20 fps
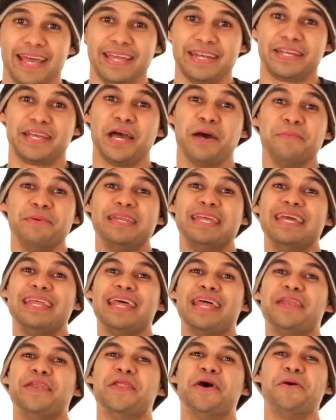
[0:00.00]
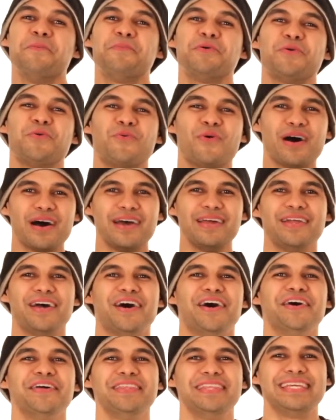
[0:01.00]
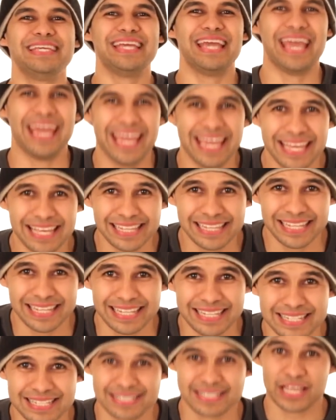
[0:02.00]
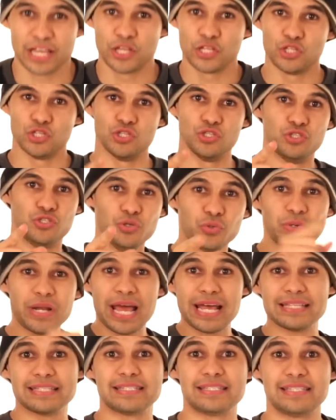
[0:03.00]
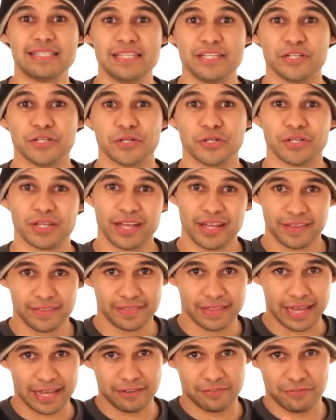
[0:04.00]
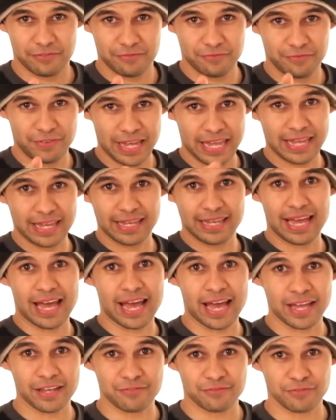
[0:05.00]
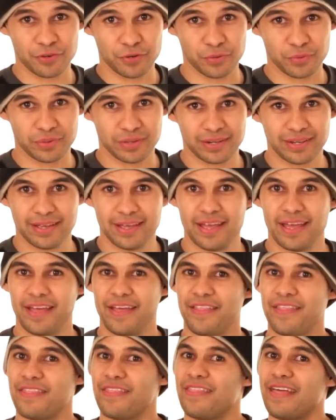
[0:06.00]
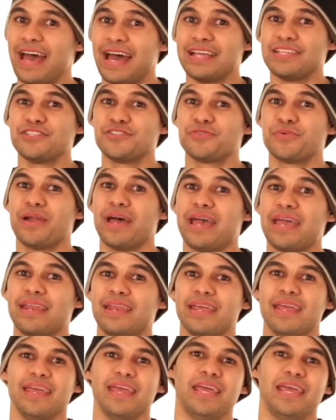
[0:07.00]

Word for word: And coming in at number one on the A list do not steal that fake iPhone. That's right.